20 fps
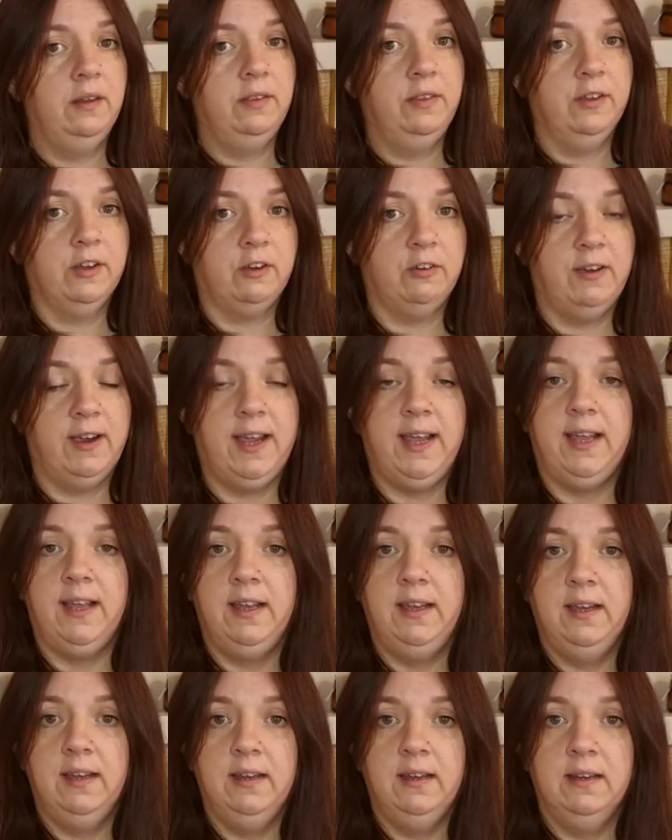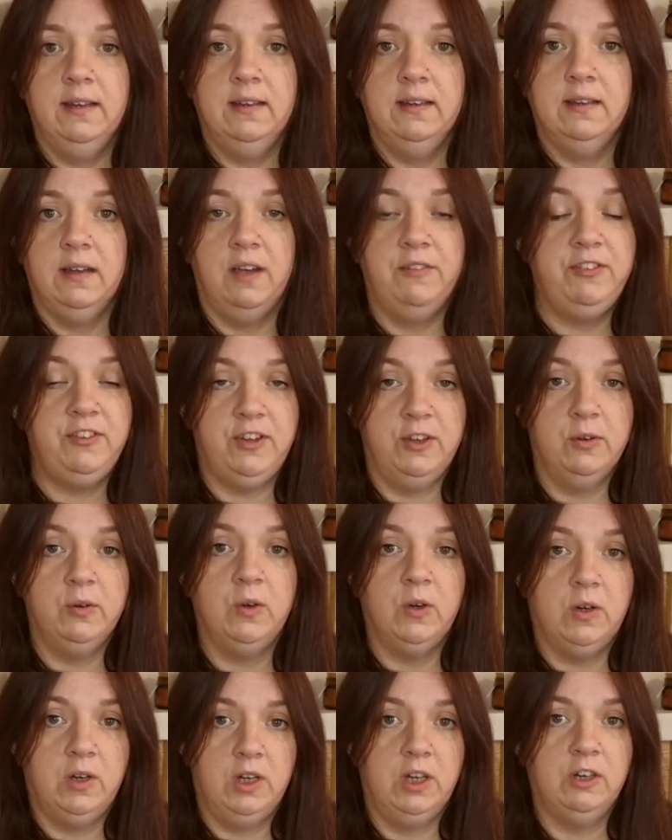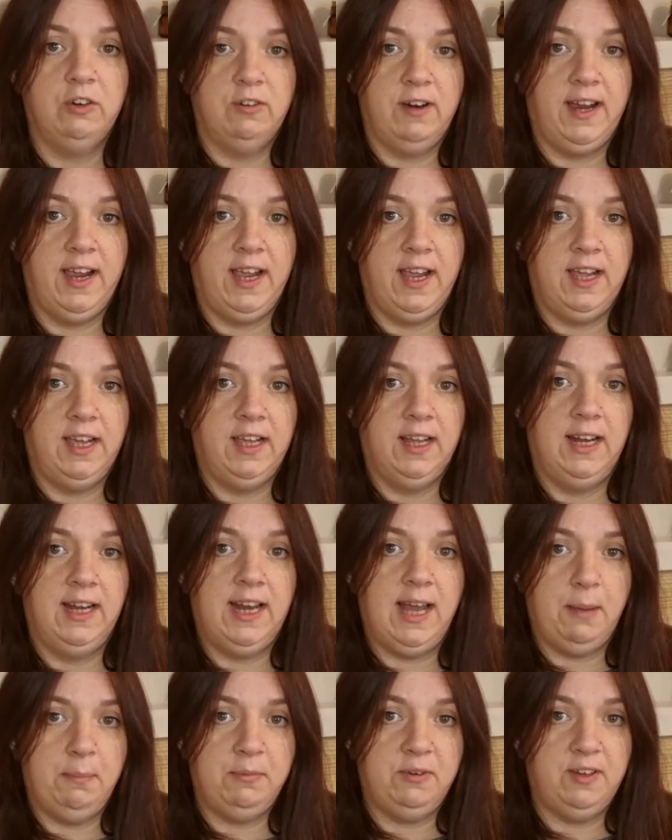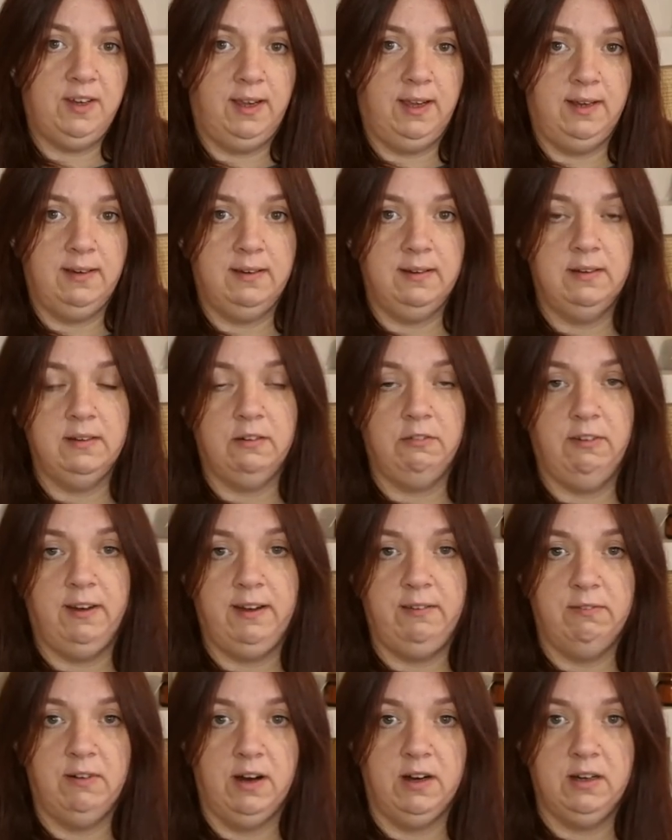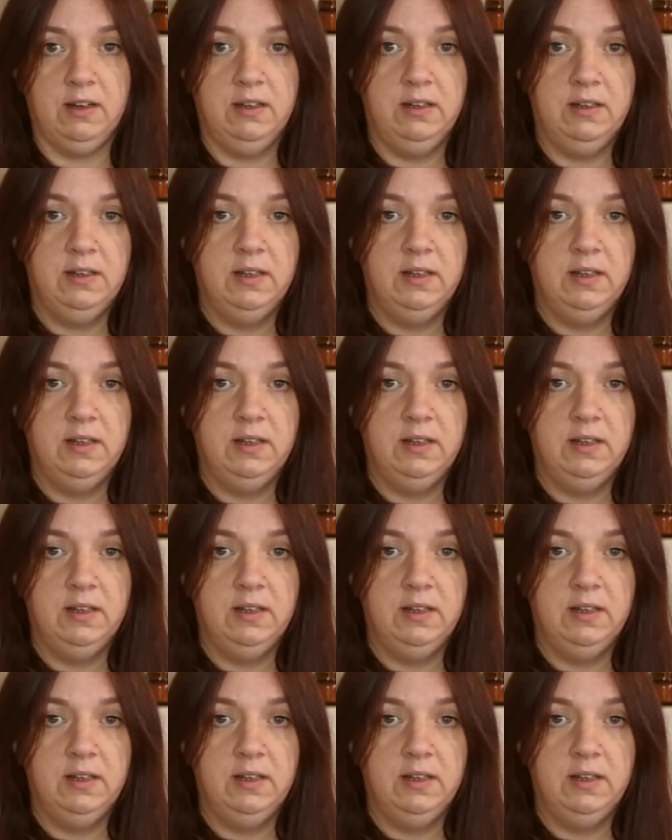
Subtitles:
the grey, I've still got a grey lampshade and a grey rug.